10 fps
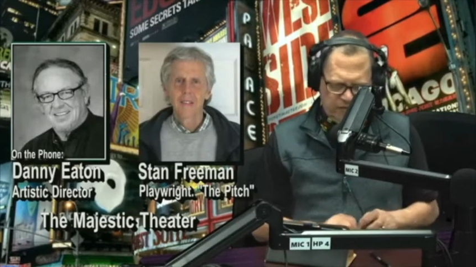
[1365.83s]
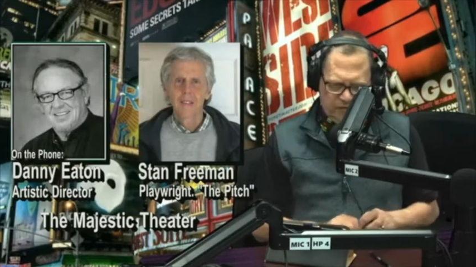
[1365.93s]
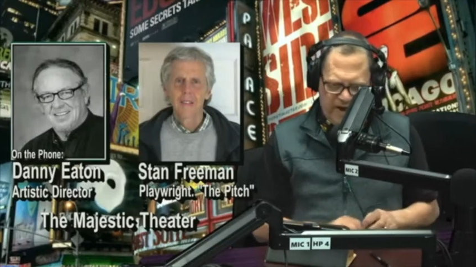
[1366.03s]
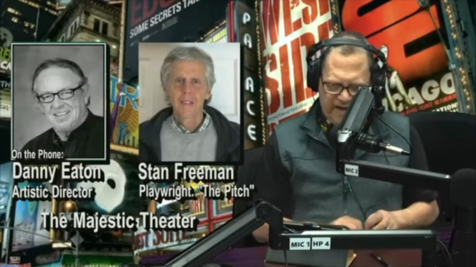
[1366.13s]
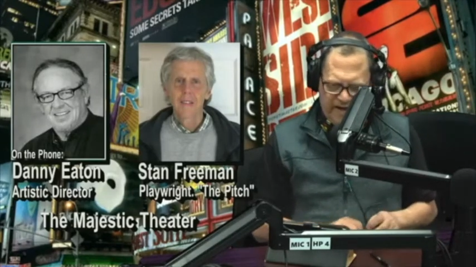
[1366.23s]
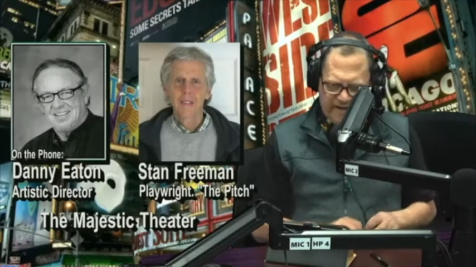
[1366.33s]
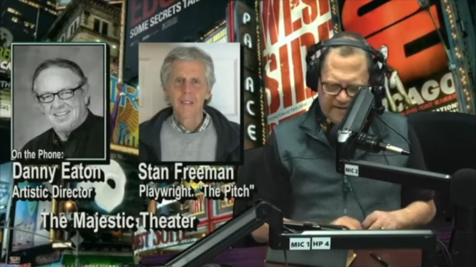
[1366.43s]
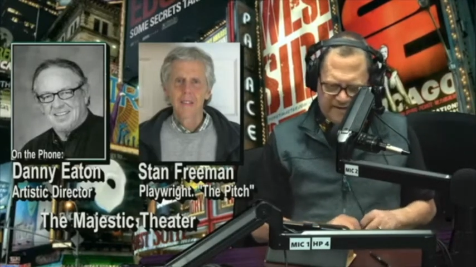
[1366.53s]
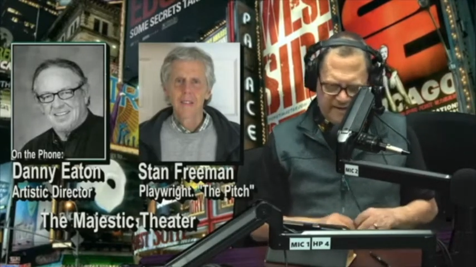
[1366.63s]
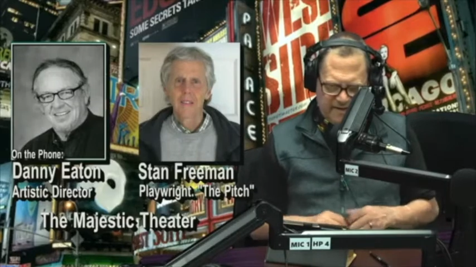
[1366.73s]
Speaker 1: writing
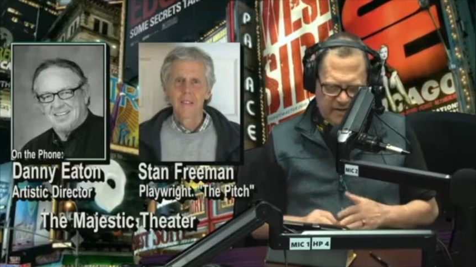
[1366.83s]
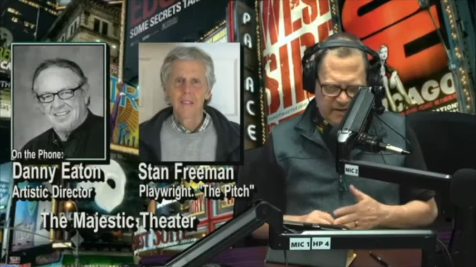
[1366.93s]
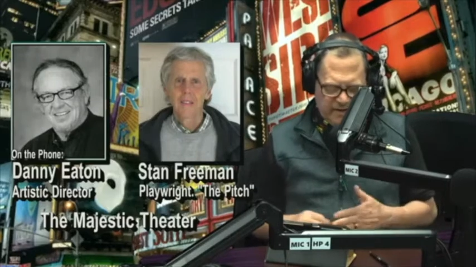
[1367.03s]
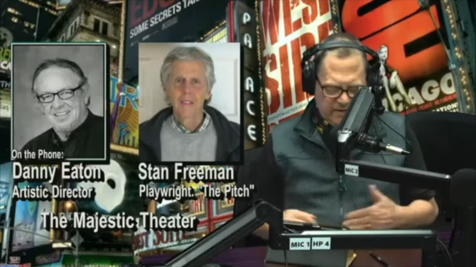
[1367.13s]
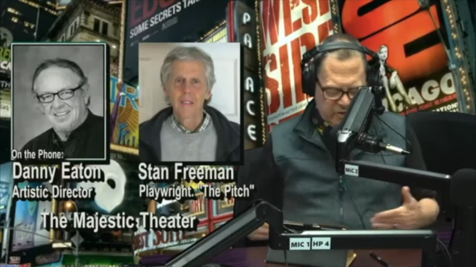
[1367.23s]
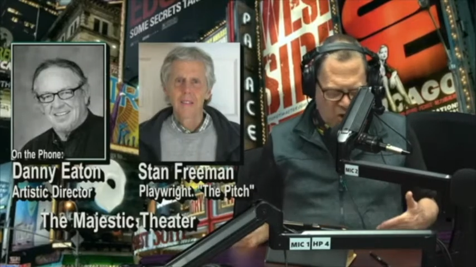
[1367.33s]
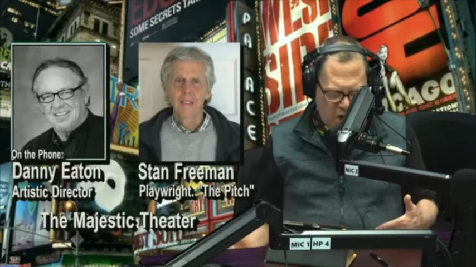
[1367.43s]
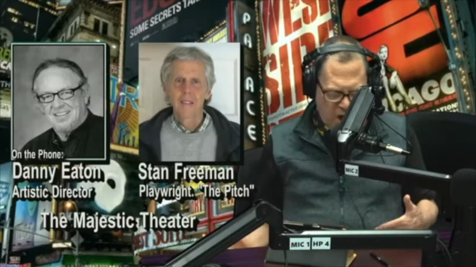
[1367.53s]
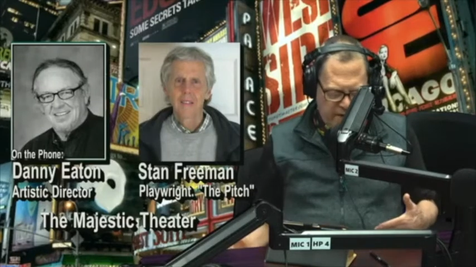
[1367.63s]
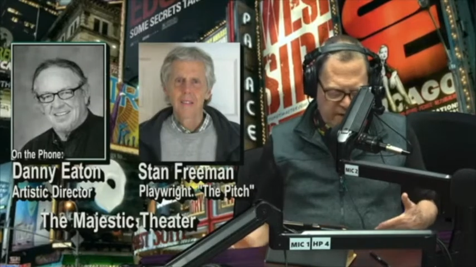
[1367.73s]
is
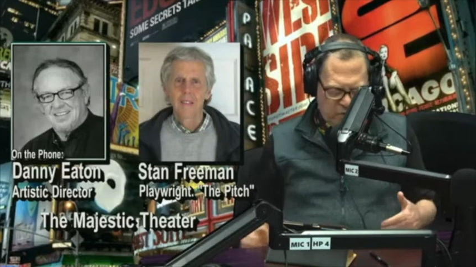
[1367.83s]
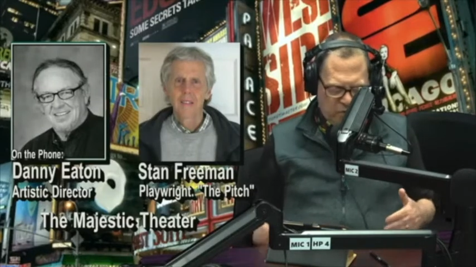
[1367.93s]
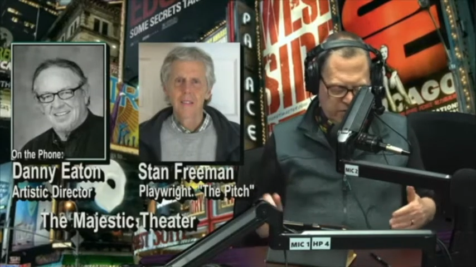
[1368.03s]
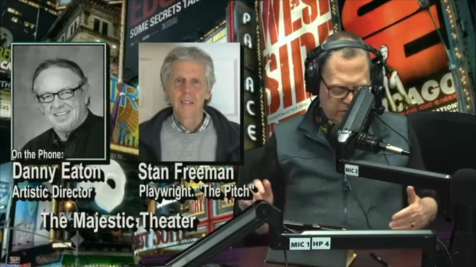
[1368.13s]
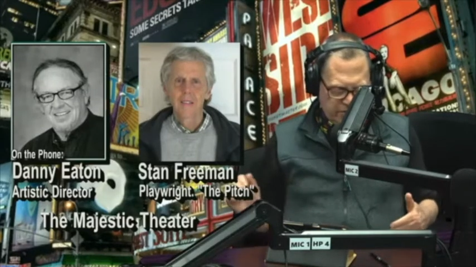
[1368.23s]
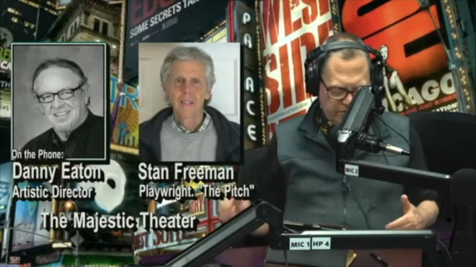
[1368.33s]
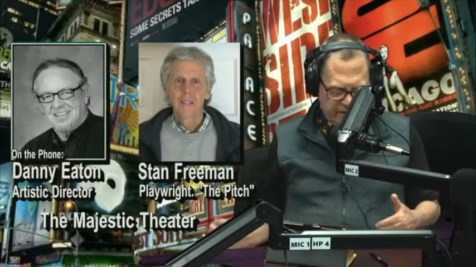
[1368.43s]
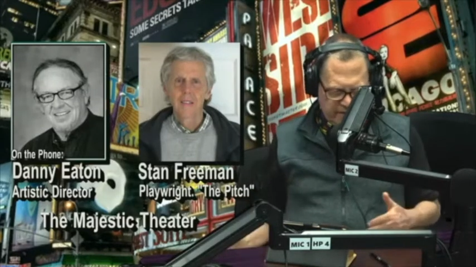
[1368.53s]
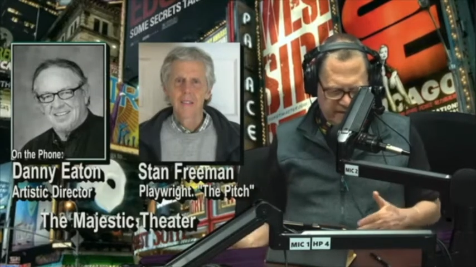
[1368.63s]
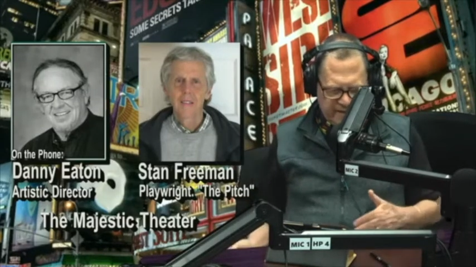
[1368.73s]
gone, or do you
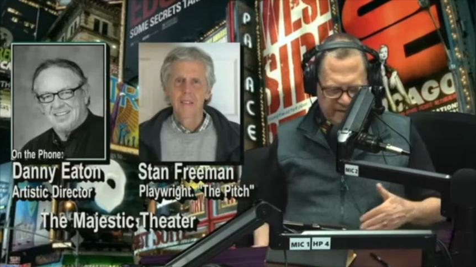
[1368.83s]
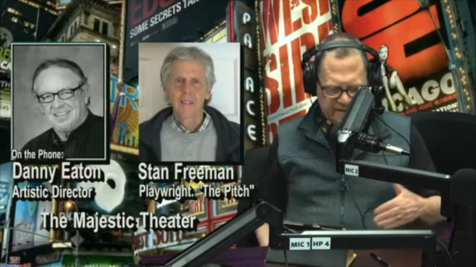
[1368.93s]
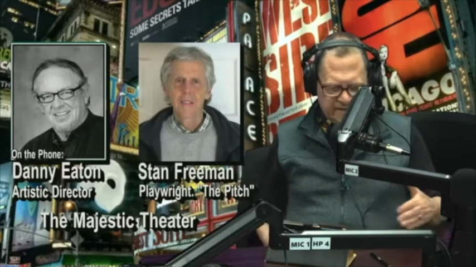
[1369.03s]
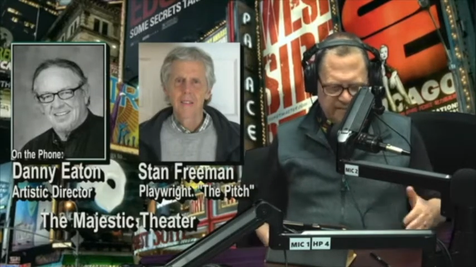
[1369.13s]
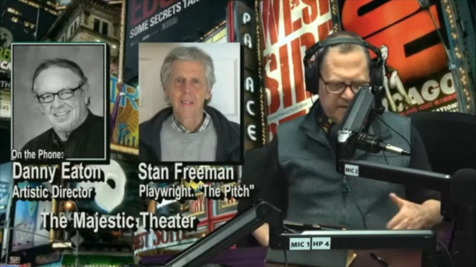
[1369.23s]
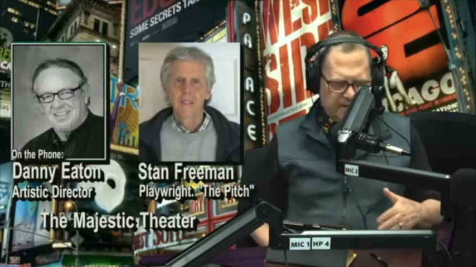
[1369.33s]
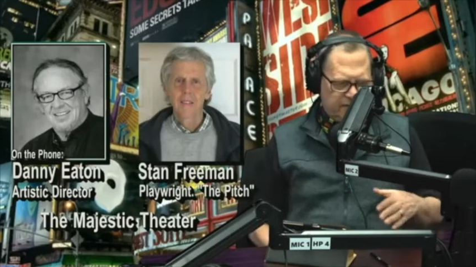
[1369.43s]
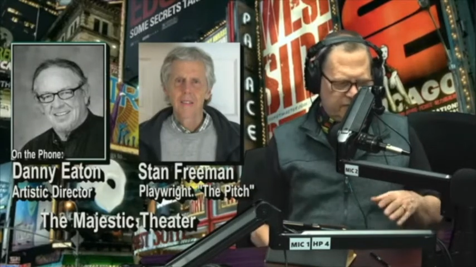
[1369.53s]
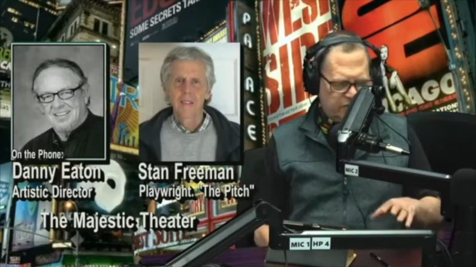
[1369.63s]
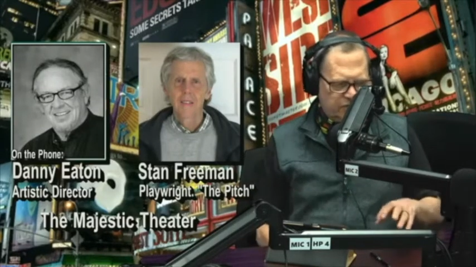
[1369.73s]
think that it's something
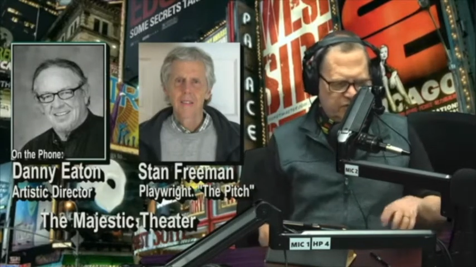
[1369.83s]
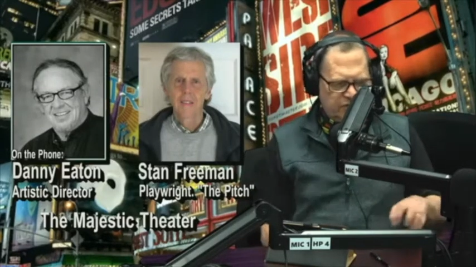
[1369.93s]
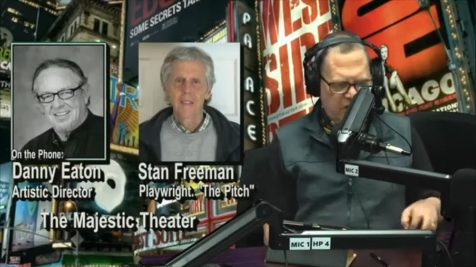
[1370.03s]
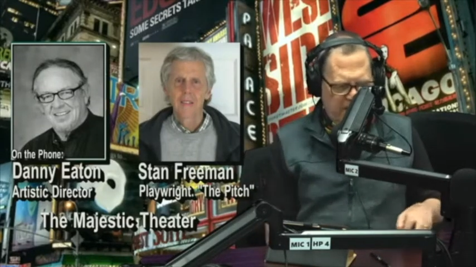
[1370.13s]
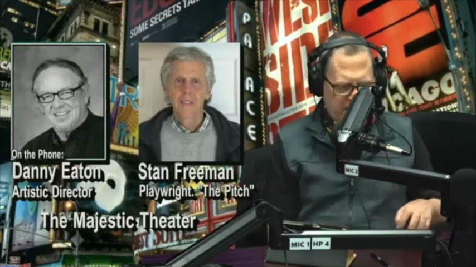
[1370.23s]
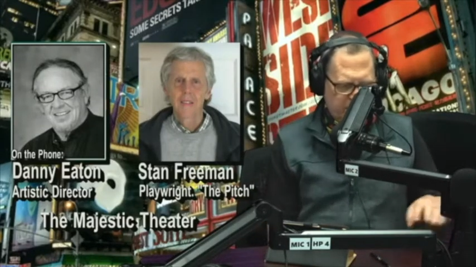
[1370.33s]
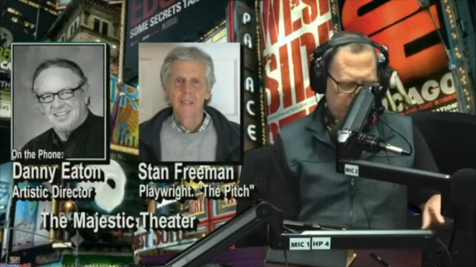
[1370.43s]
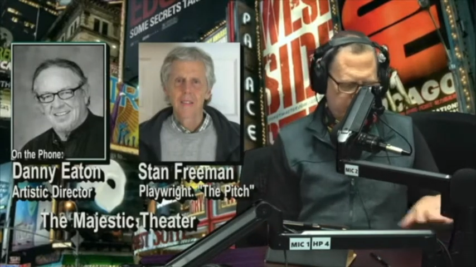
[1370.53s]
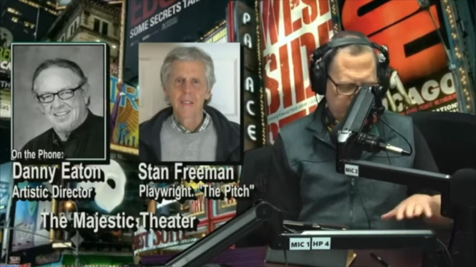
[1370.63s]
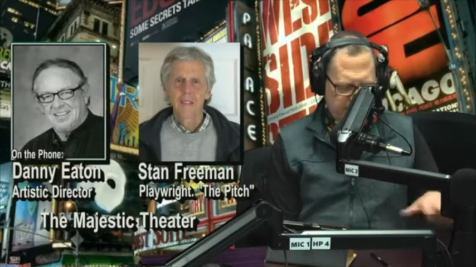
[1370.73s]
that's just
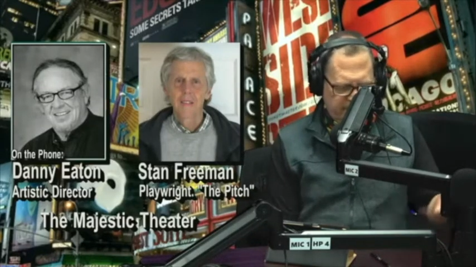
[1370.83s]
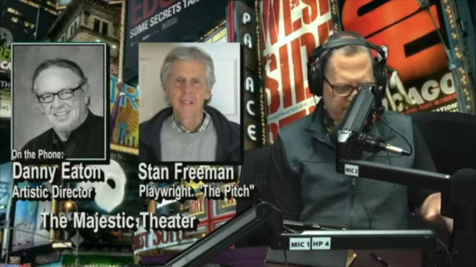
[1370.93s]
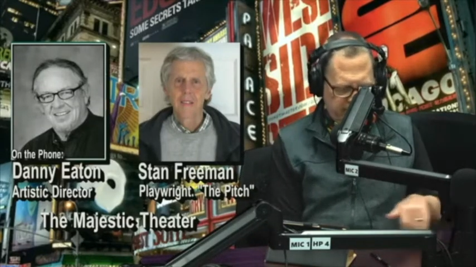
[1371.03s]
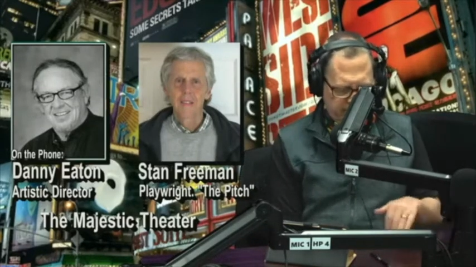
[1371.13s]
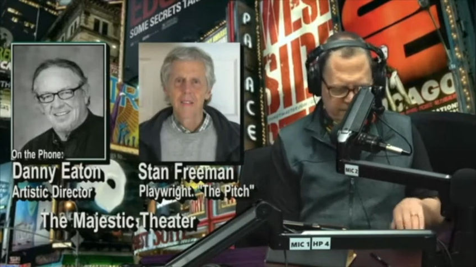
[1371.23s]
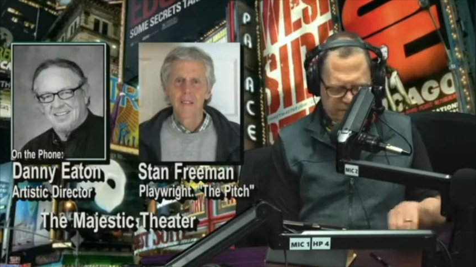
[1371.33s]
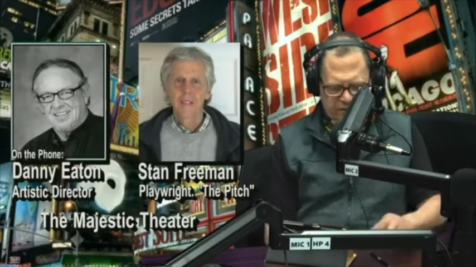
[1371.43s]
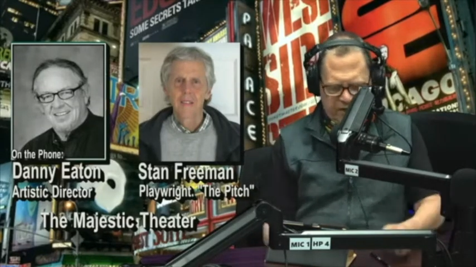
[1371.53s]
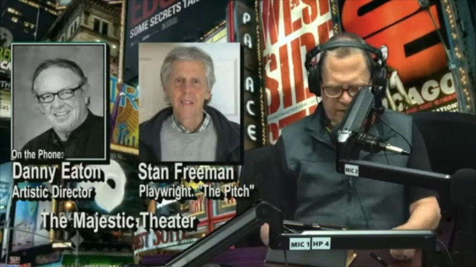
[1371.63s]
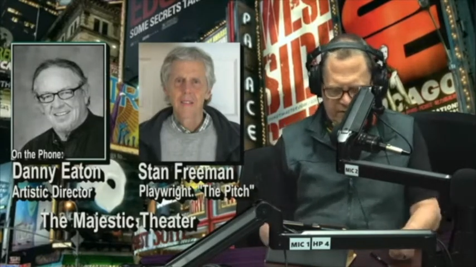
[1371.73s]
changed as the medium has
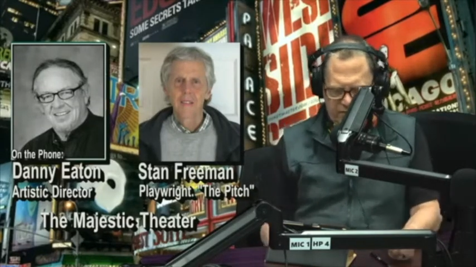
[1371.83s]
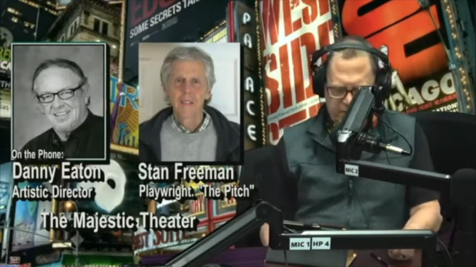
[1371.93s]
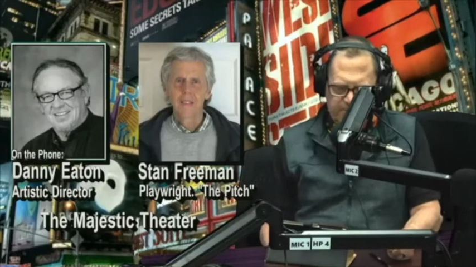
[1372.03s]
changed?